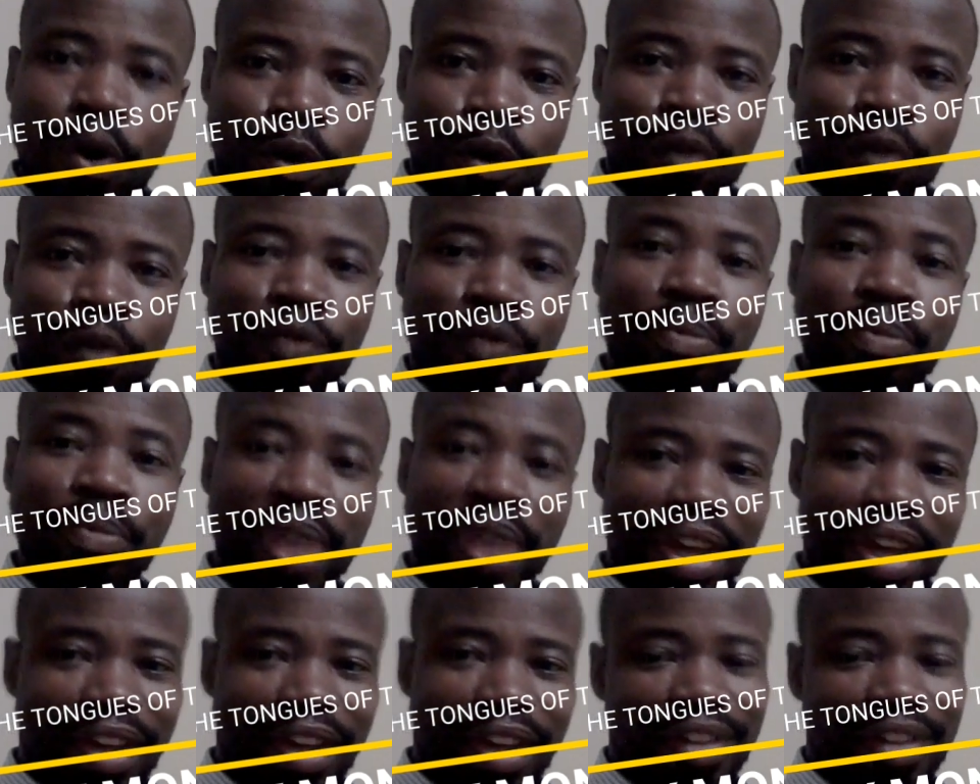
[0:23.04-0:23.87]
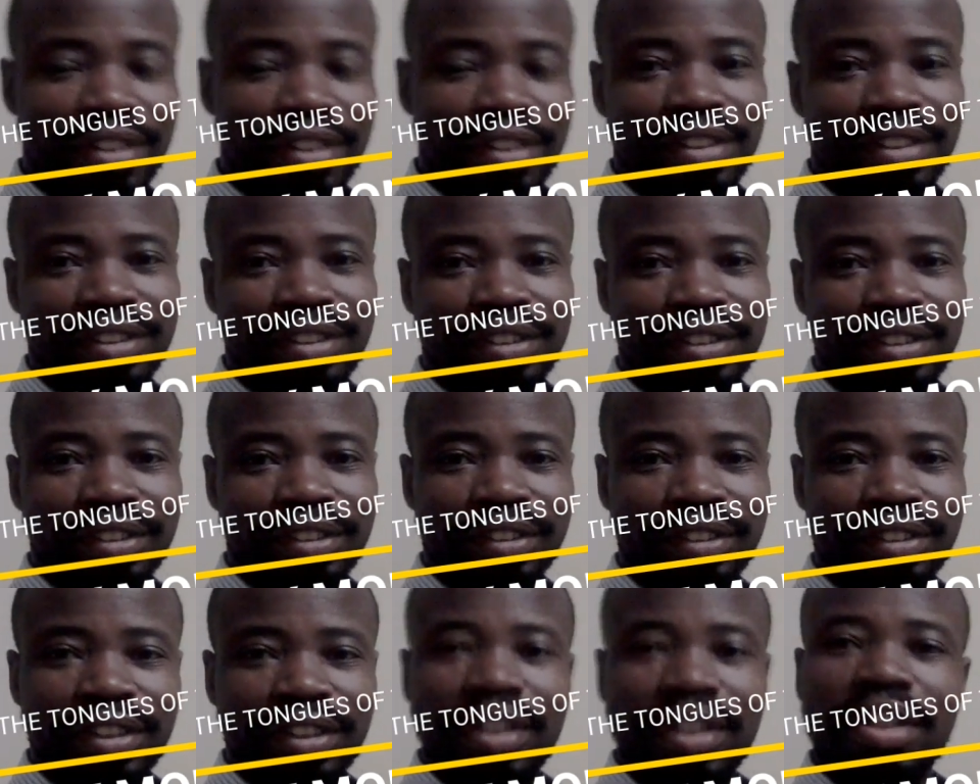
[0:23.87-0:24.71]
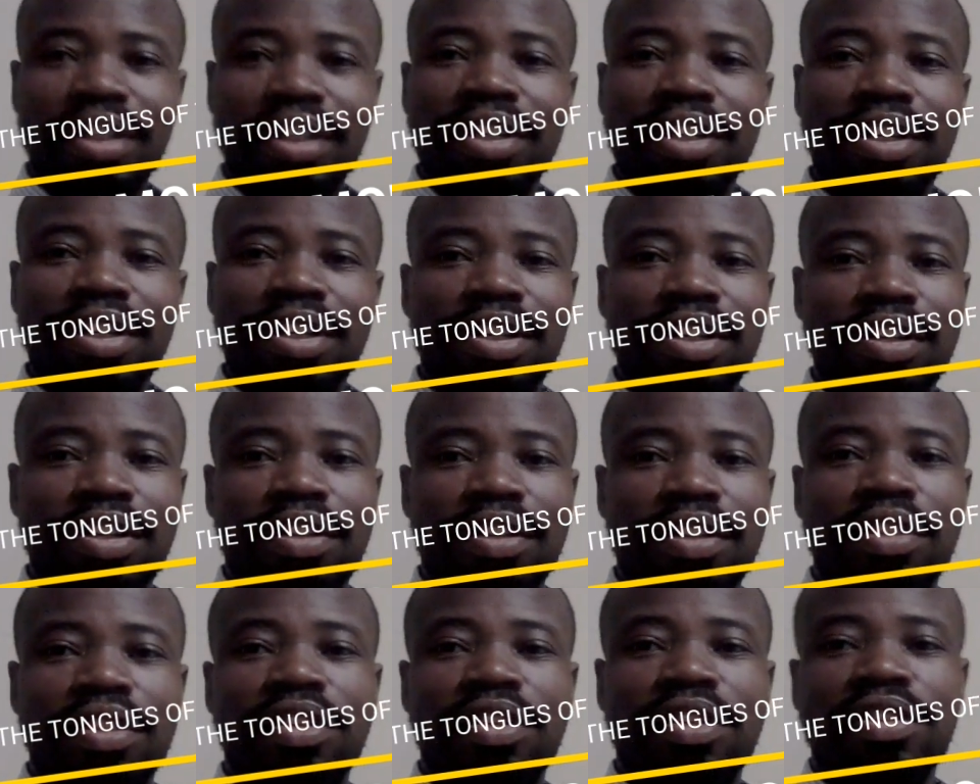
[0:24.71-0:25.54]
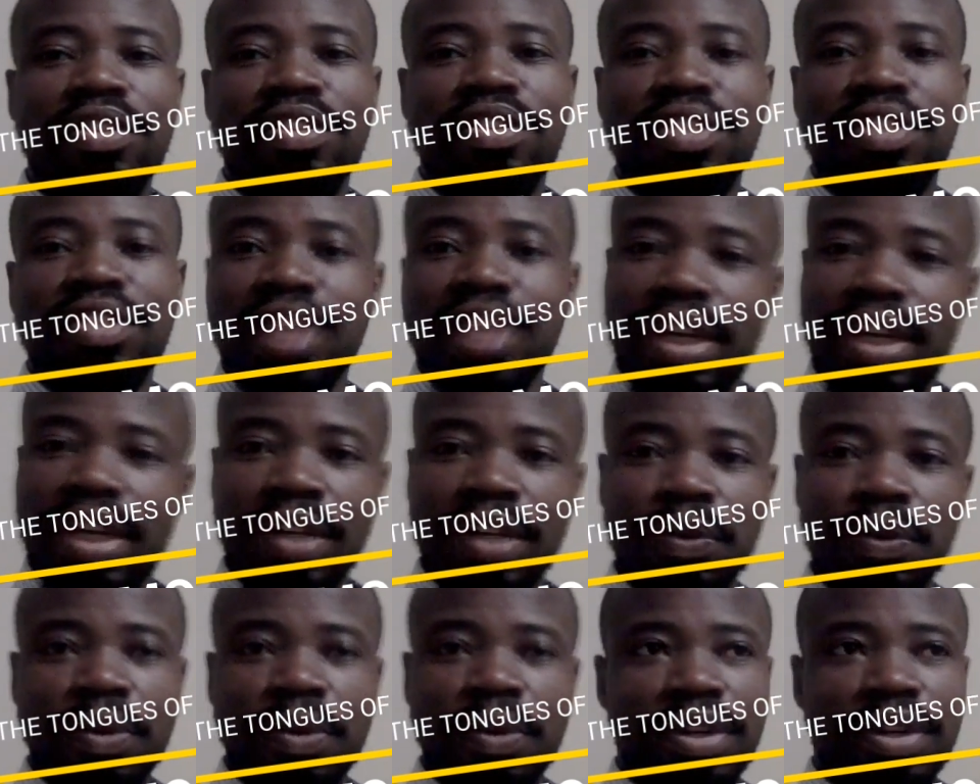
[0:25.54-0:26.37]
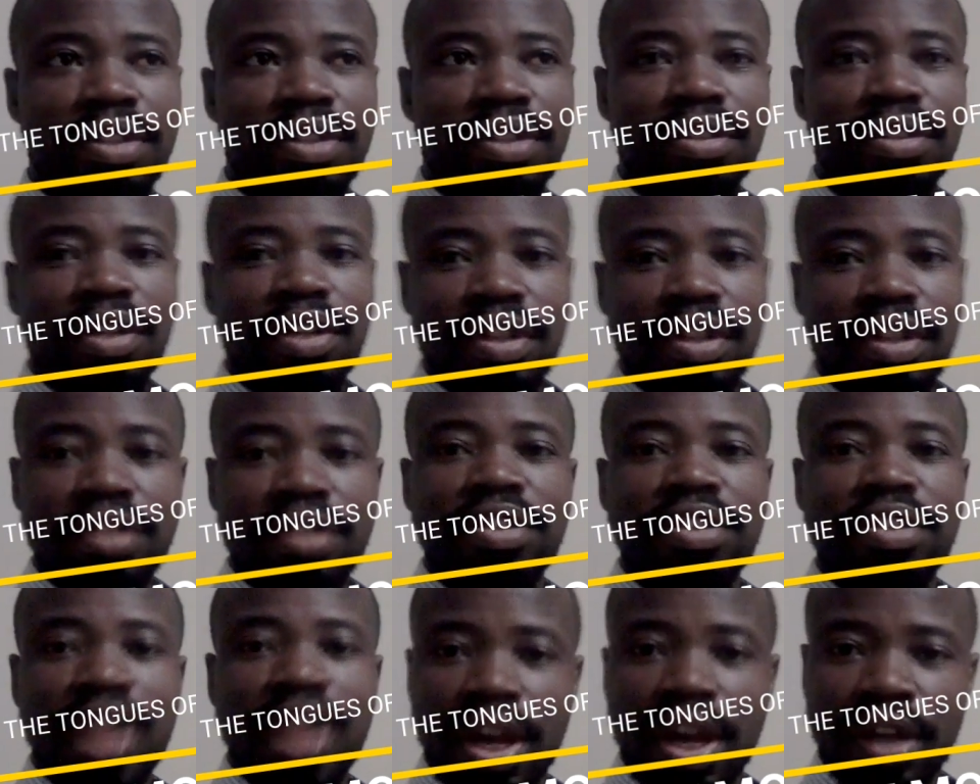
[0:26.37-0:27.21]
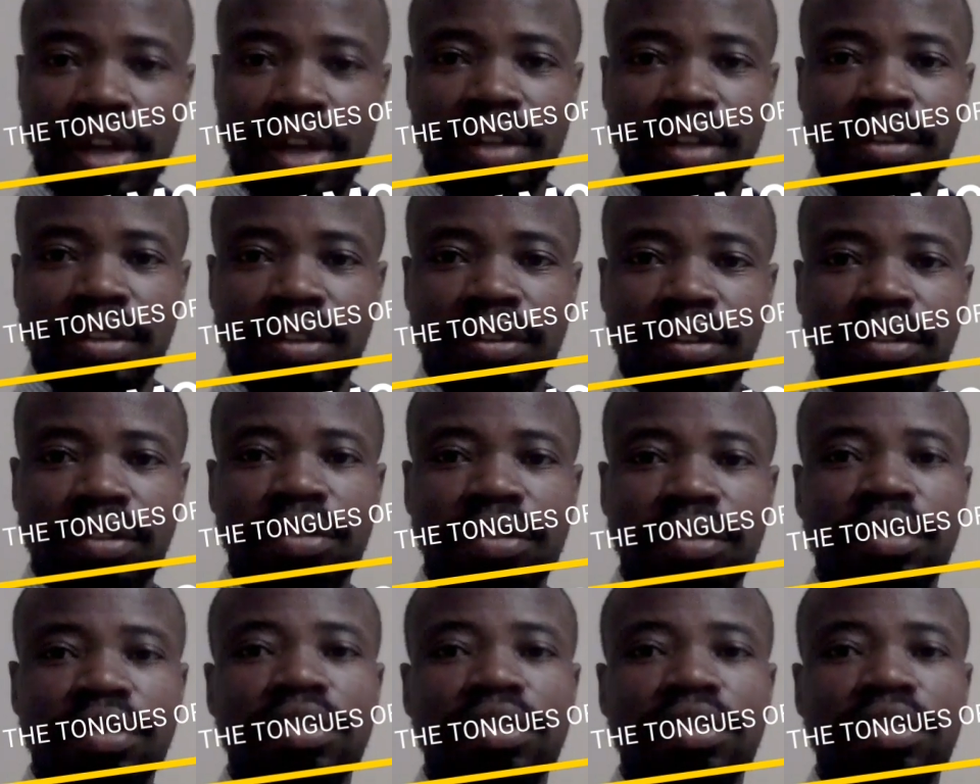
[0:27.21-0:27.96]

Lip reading: of men. The second one, the tongues